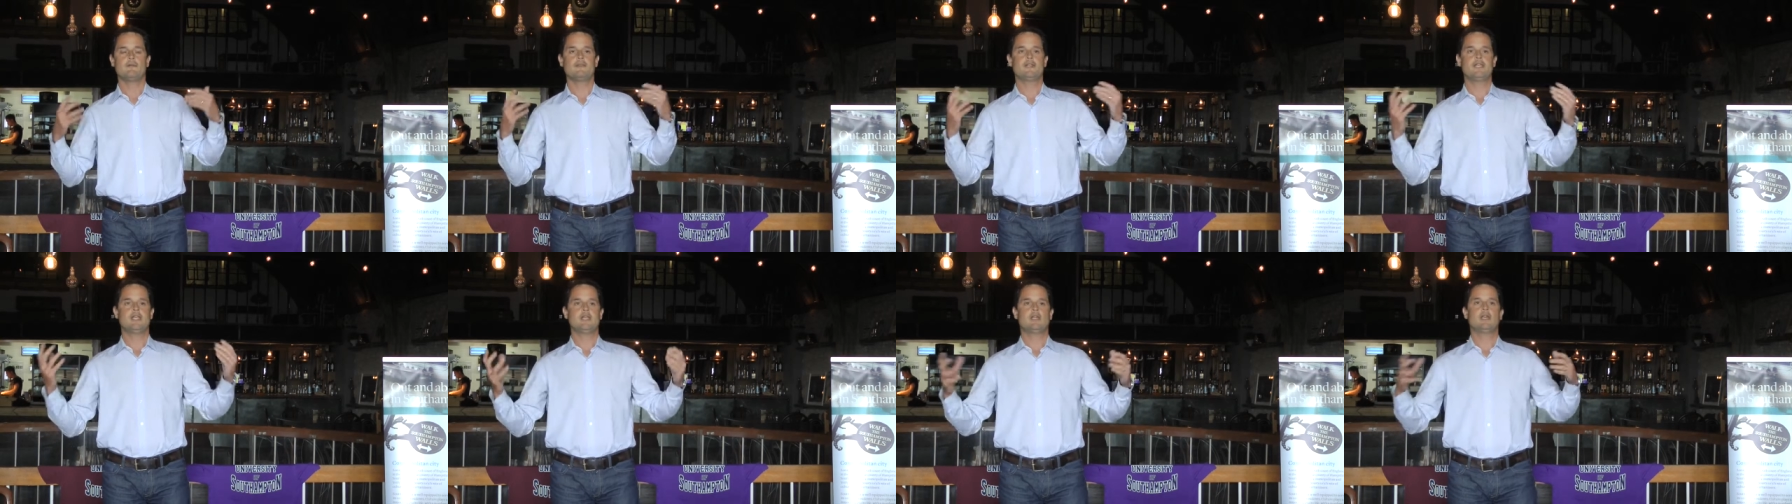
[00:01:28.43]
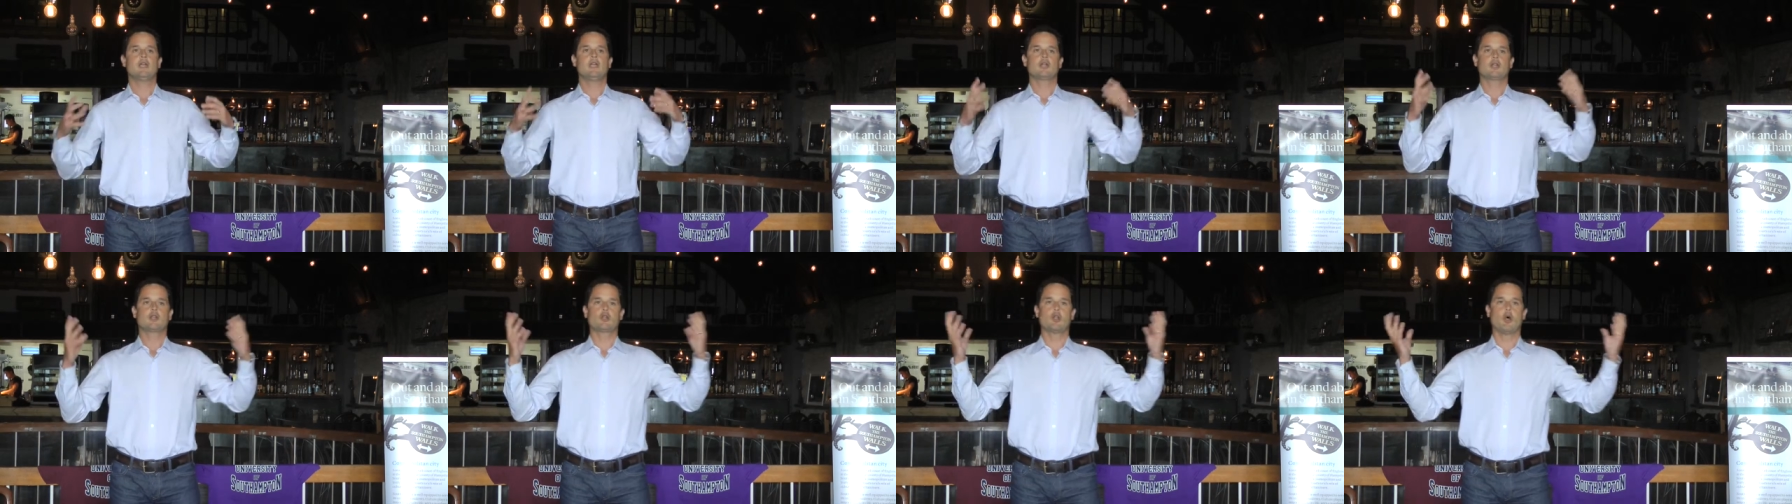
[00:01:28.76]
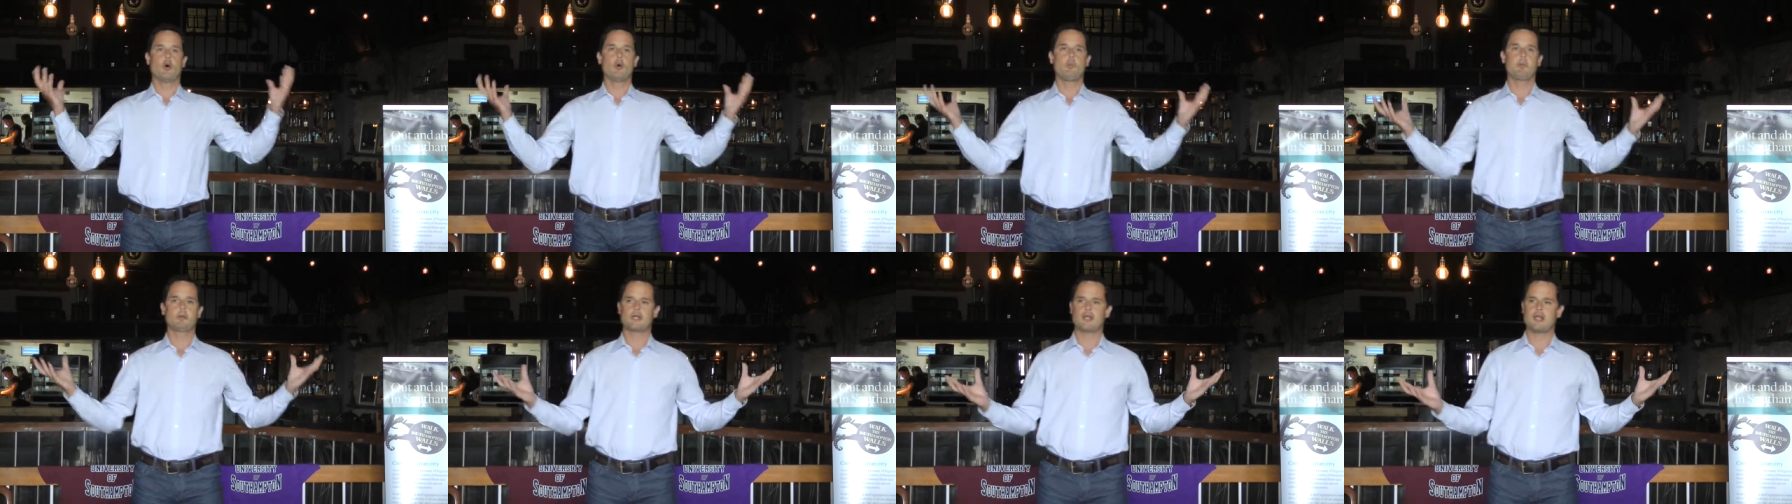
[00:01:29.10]
the
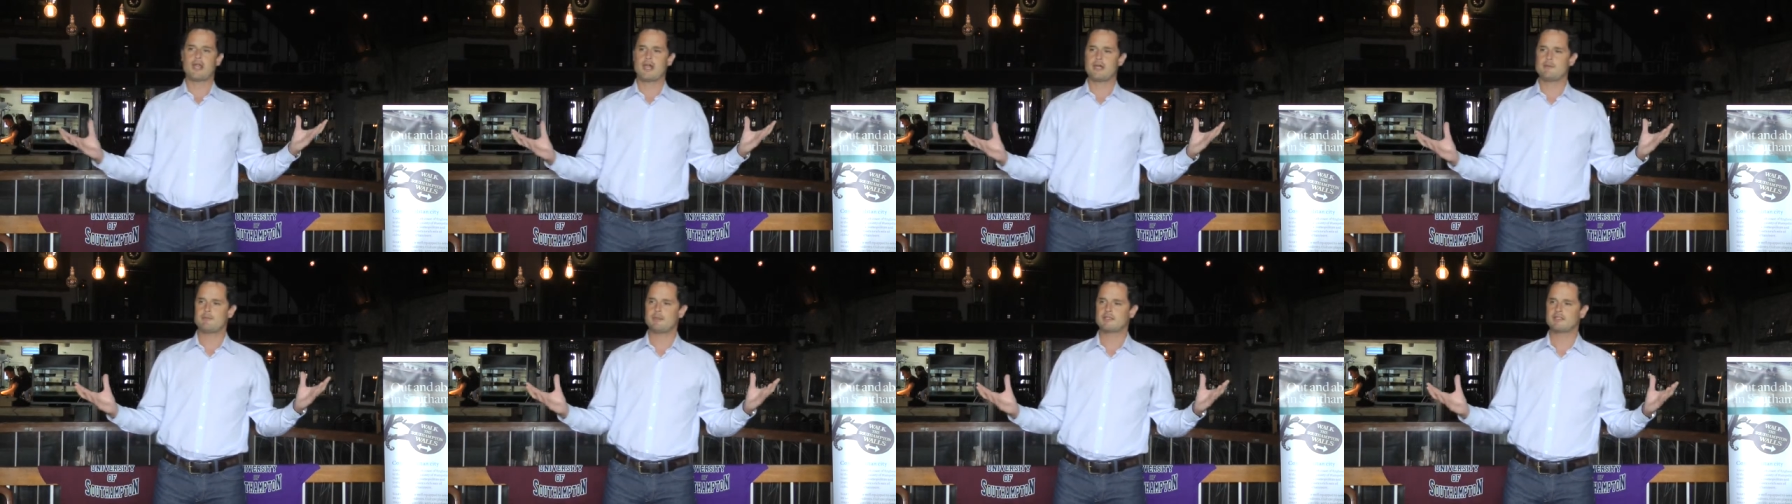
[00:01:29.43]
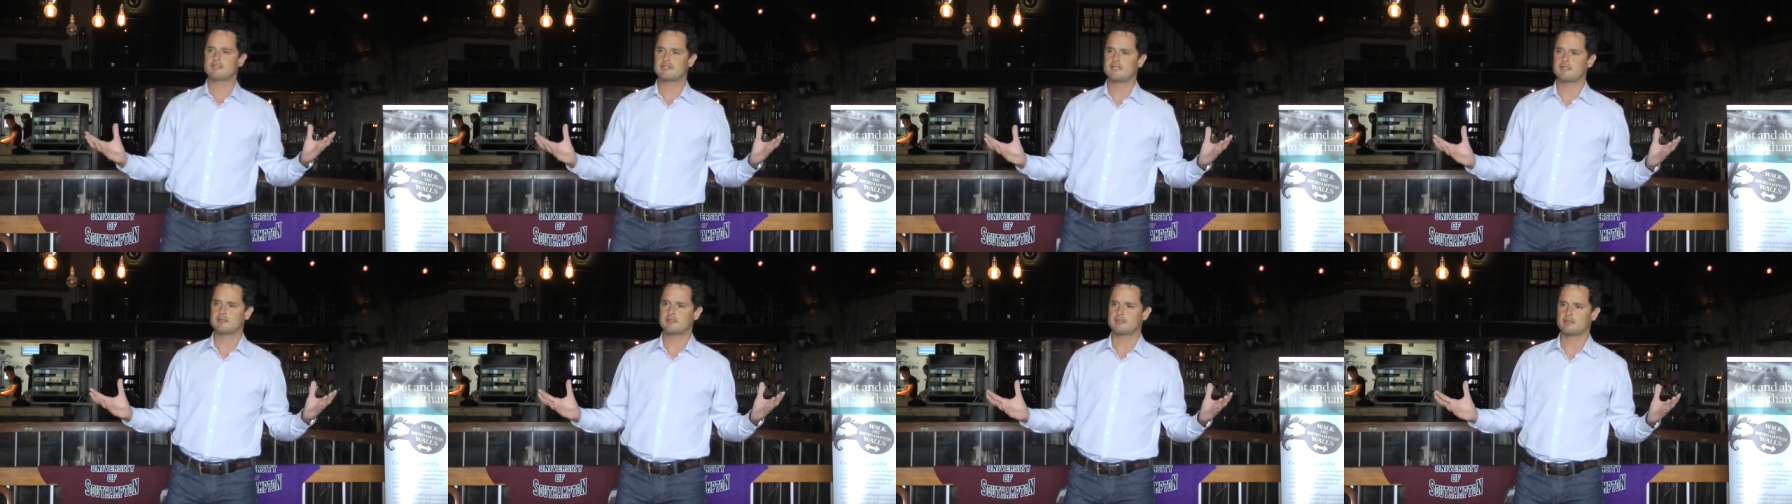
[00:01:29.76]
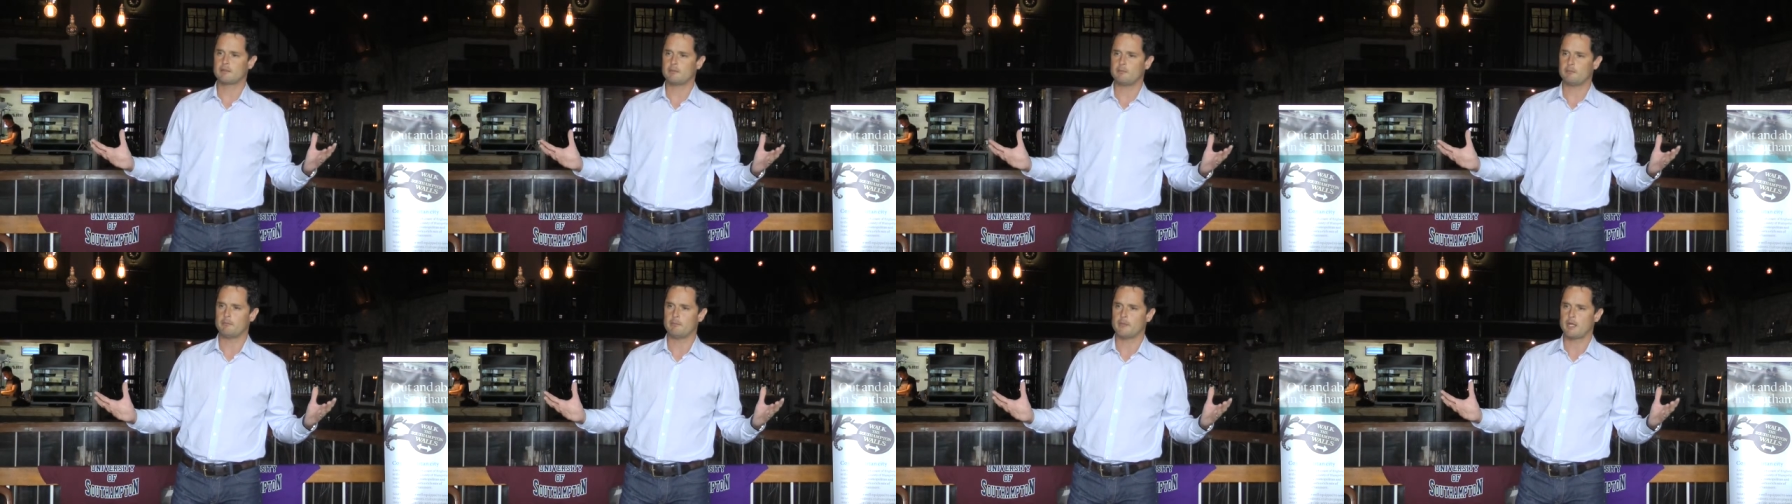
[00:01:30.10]
global climate
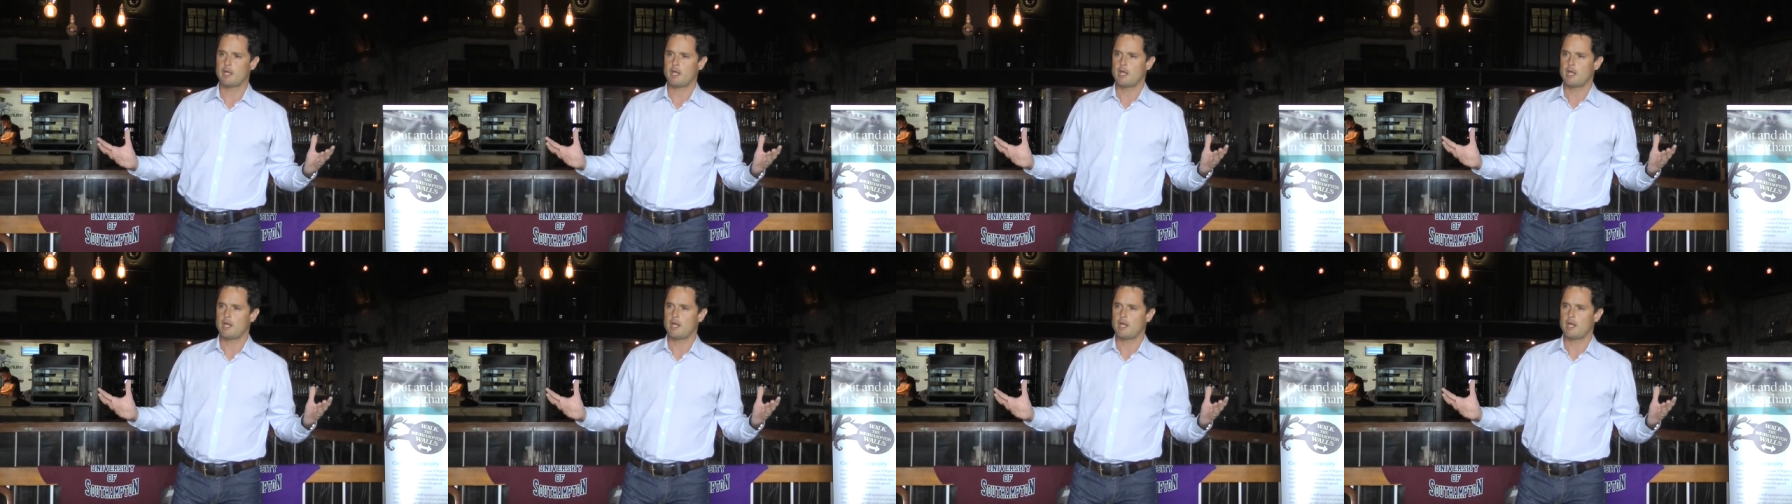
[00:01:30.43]
system.